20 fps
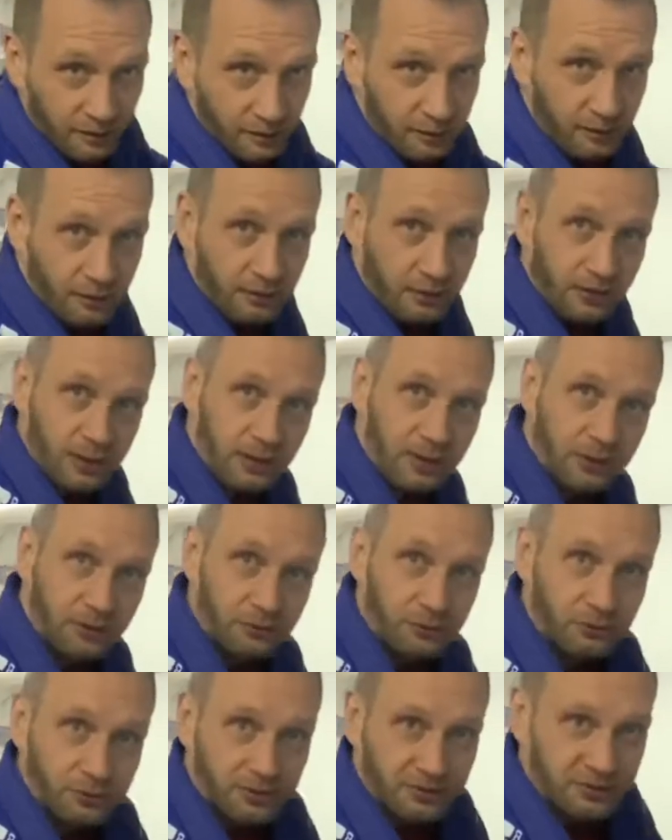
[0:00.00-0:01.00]
cannot do
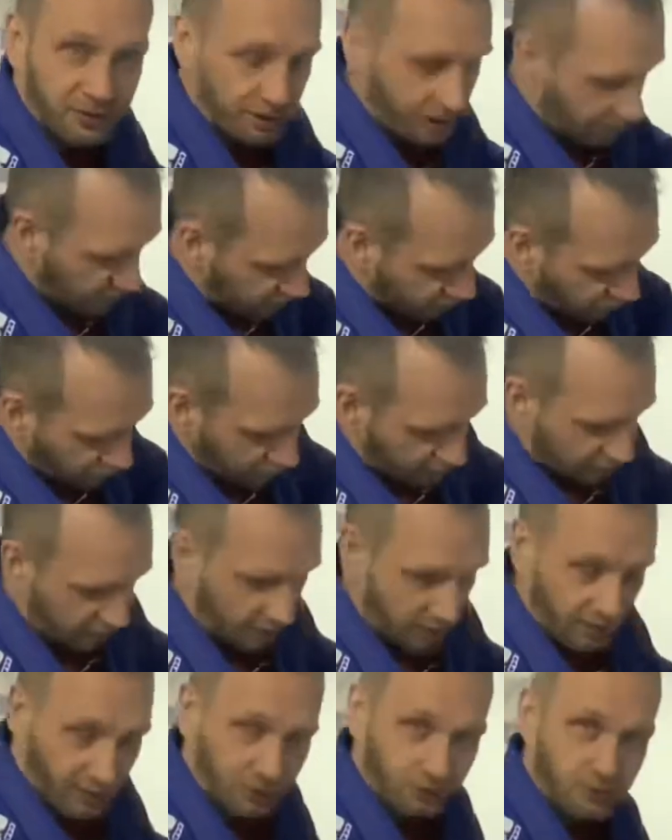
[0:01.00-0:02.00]
this, hip joint
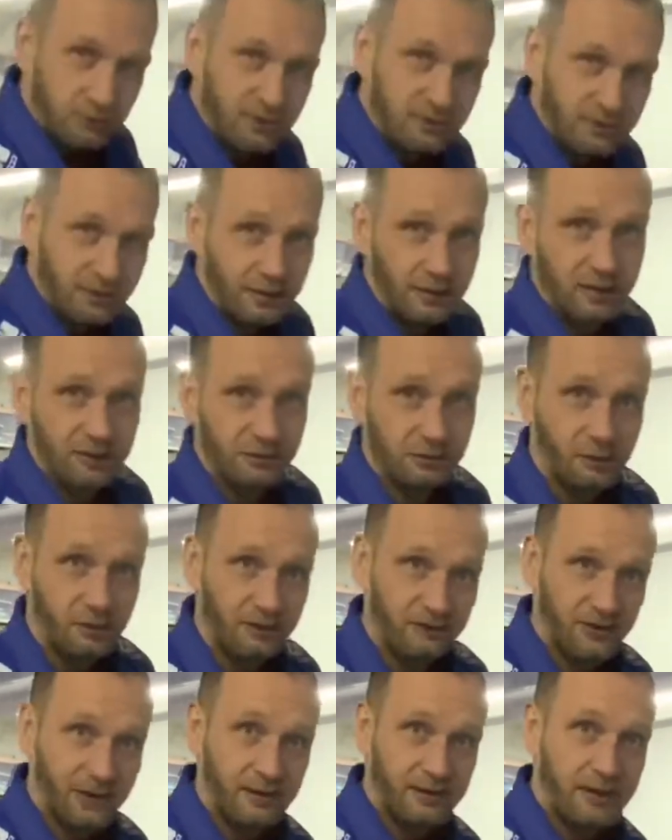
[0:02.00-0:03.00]
cannot do this unless you are
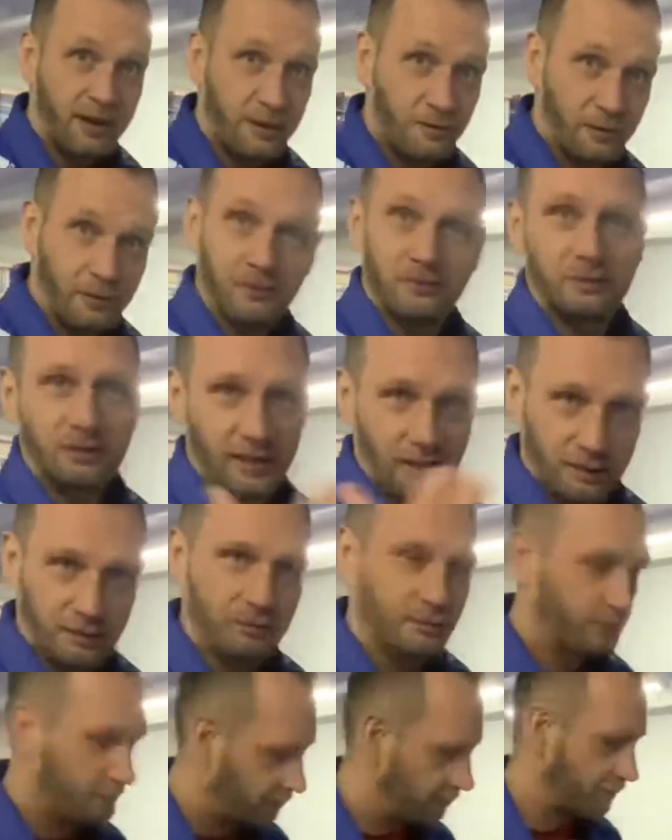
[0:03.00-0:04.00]
Van Damme, then
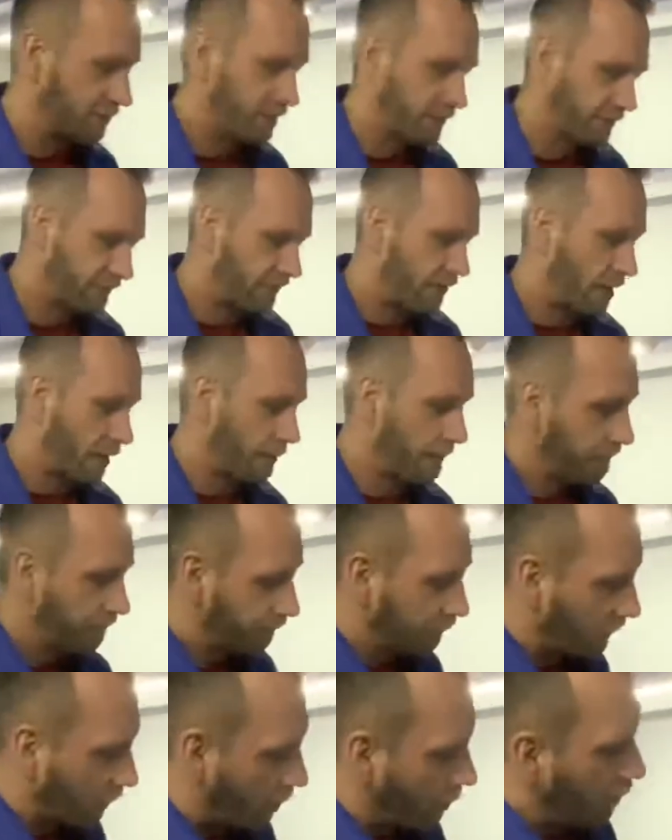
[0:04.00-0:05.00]
that's fine.
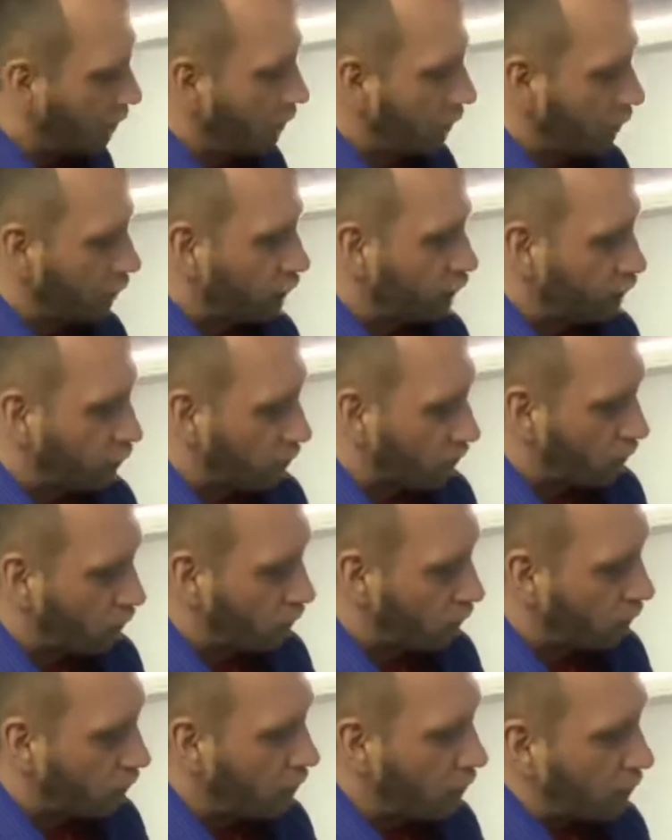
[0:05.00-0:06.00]
So
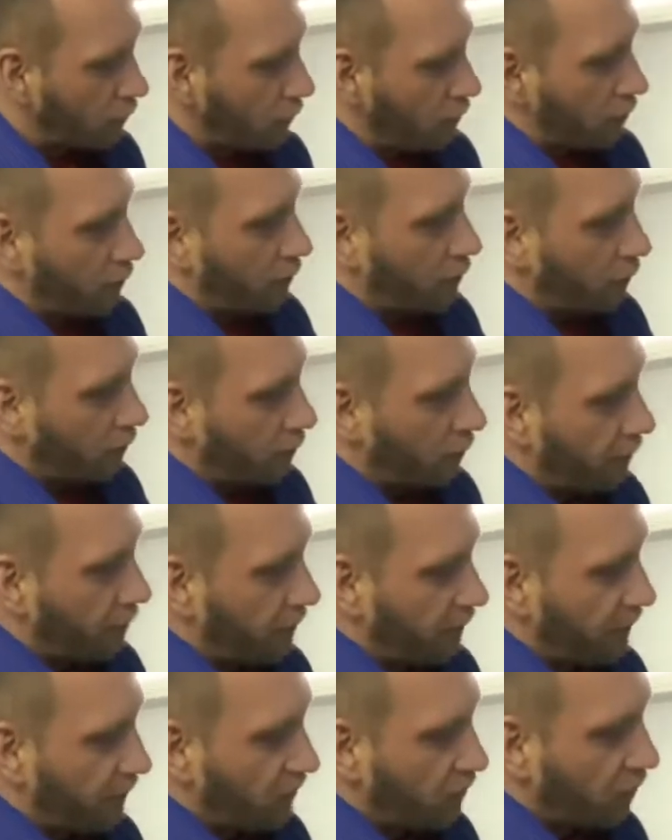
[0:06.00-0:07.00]

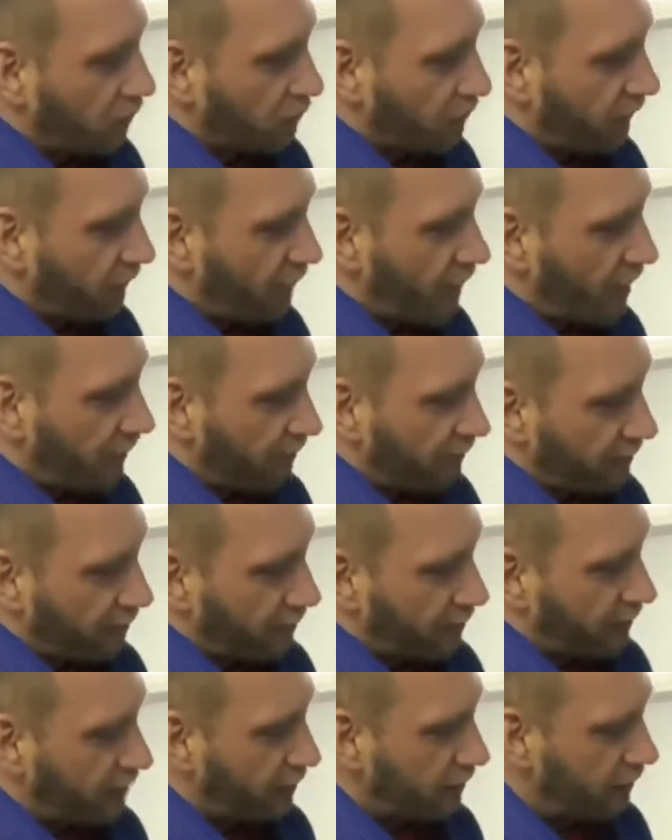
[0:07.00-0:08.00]
because of that
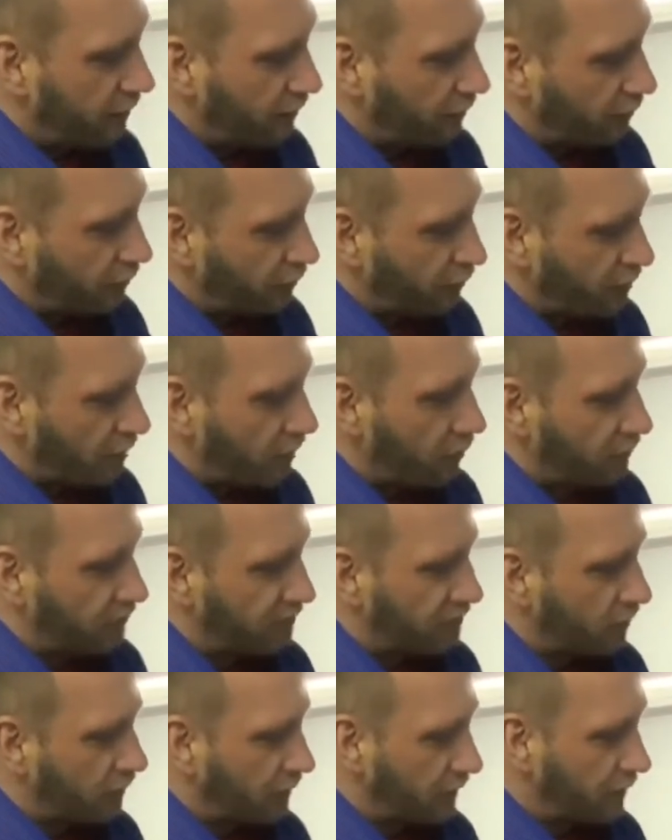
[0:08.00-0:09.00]
shallow
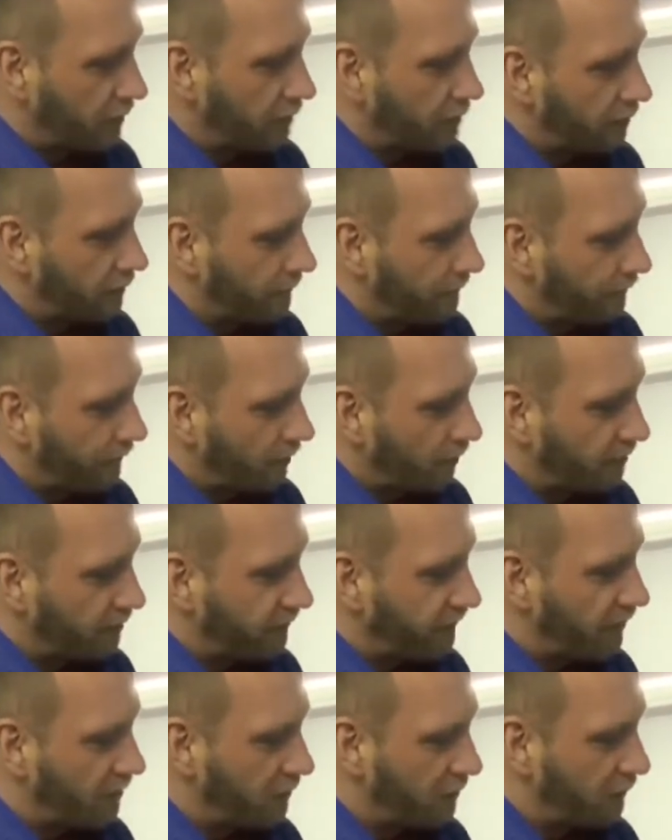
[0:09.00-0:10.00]
socket, it's
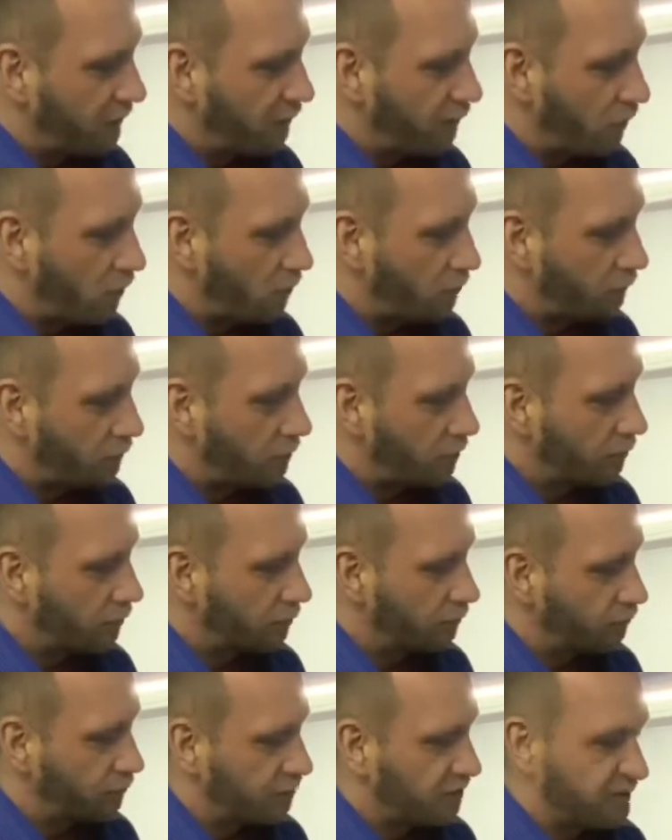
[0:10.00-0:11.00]
very prone
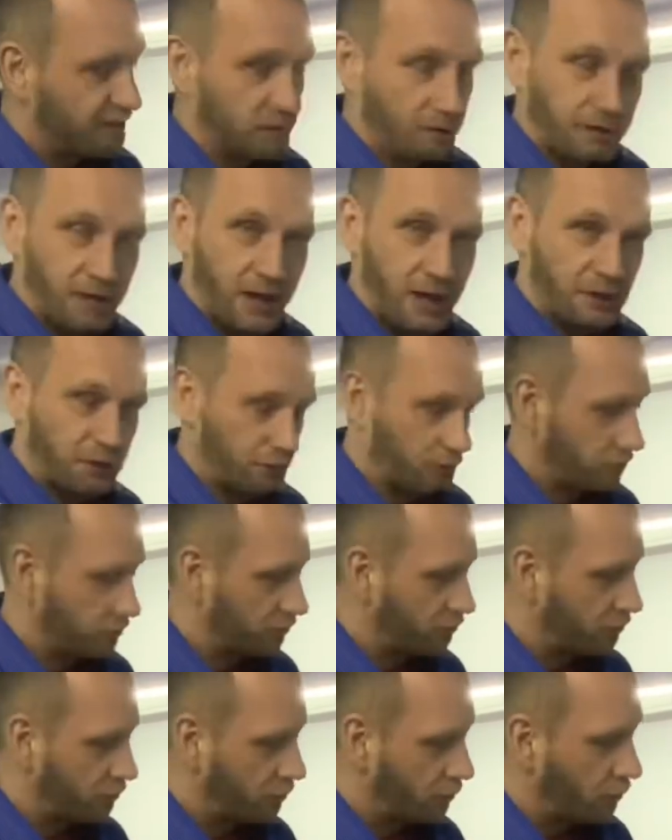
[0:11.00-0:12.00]
to dislocations.
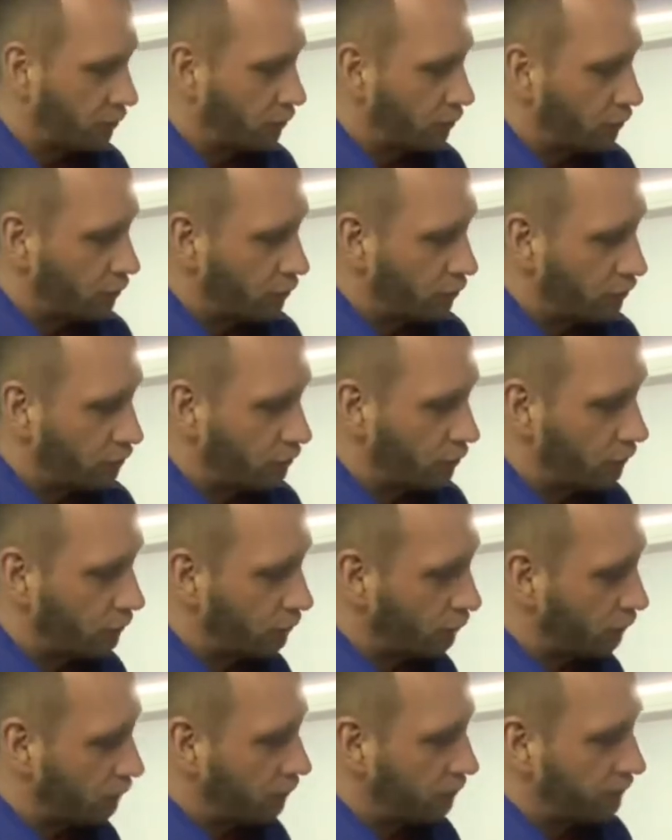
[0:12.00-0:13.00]

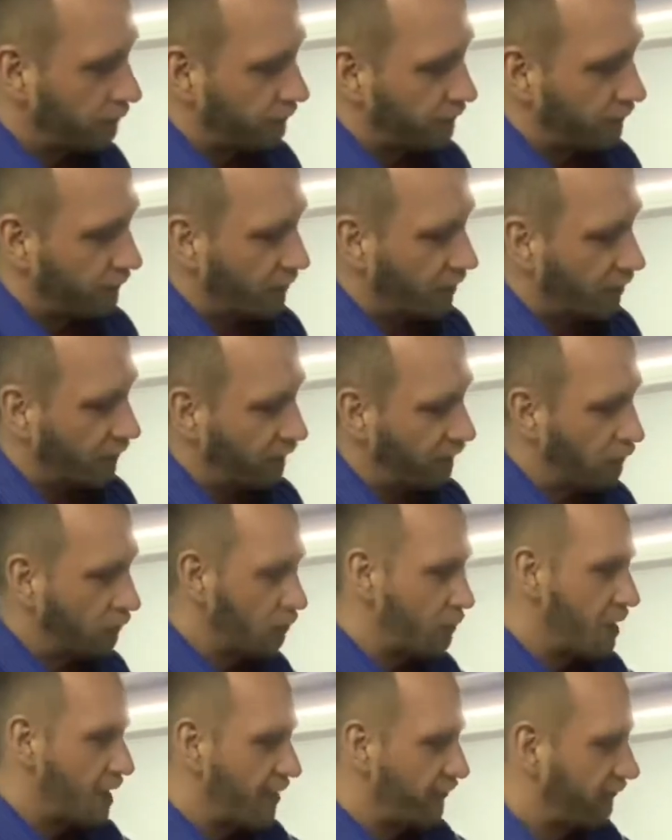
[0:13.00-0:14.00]
So if you
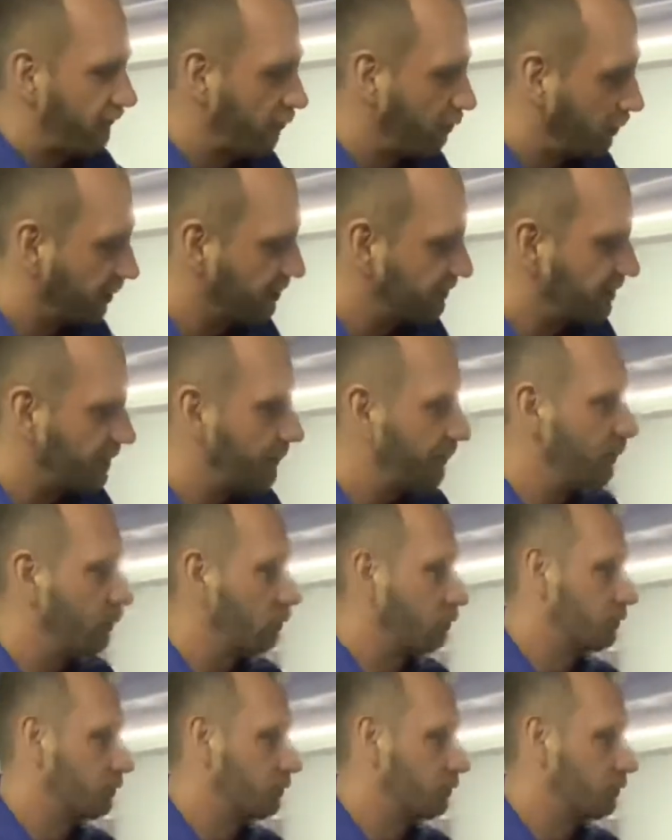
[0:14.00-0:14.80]
have, for example,